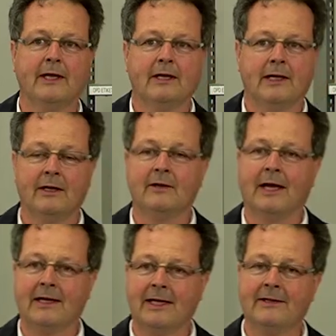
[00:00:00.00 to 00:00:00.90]
and I
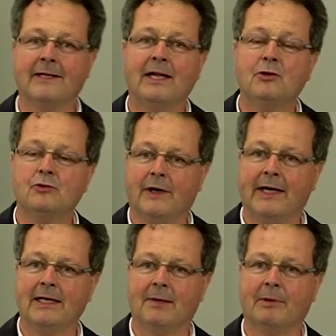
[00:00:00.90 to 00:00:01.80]
can tell you
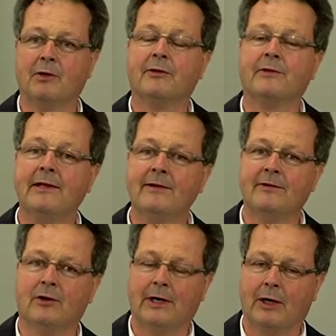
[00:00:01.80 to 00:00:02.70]
why. Because these
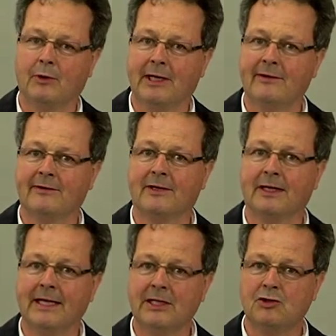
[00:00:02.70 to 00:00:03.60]
are our
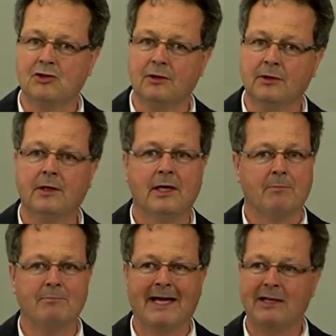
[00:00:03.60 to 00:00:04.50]
installation,
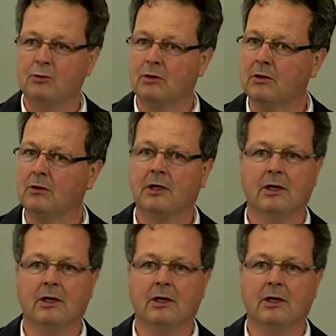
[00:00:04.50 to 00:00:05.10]
manual,